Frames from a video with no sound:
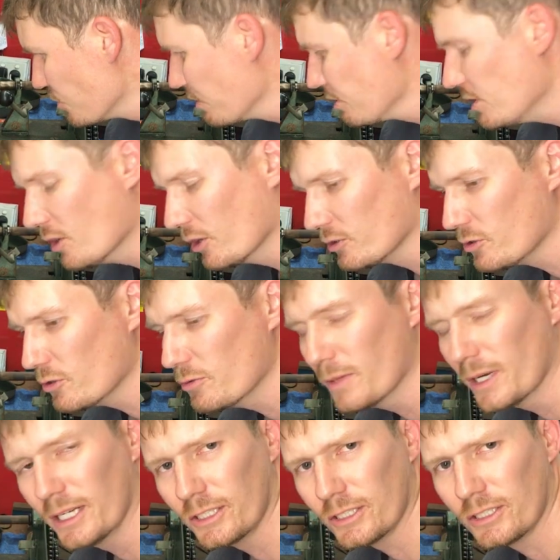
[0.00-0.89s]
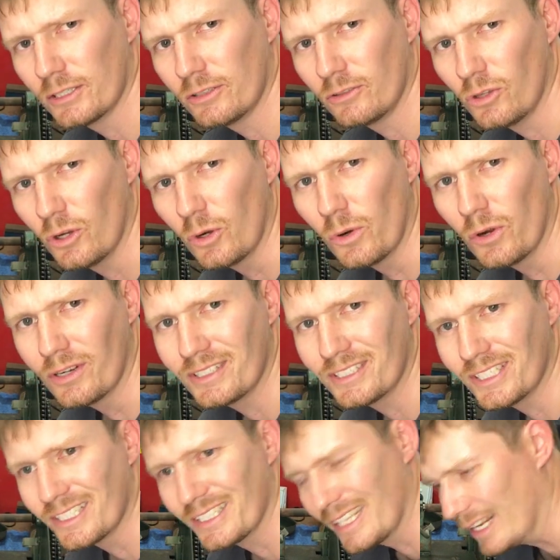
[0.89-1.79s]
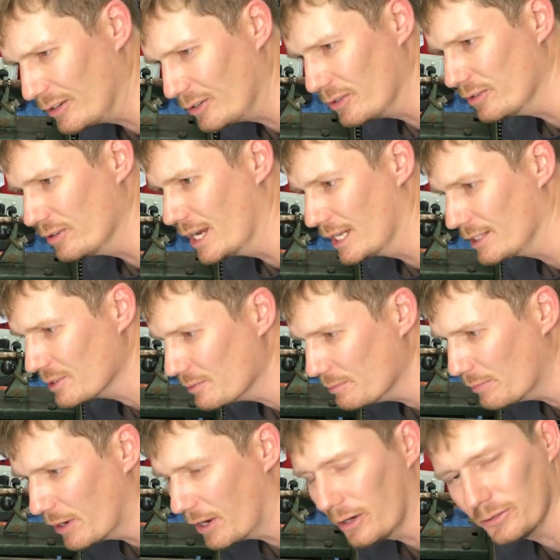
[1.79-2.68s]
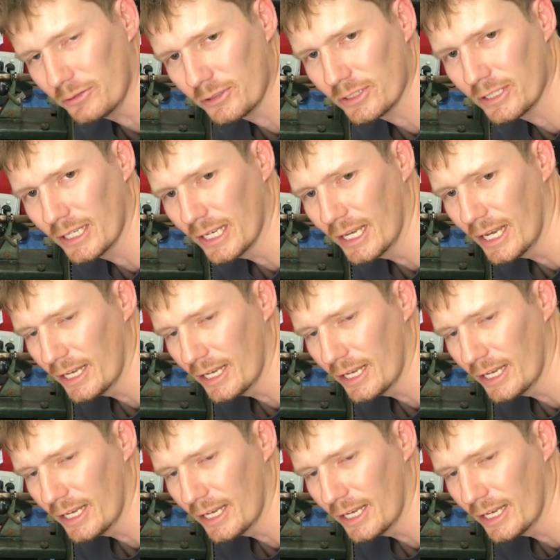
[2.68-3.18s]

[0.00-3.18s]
really not too much to it, just undo nuts and bolts.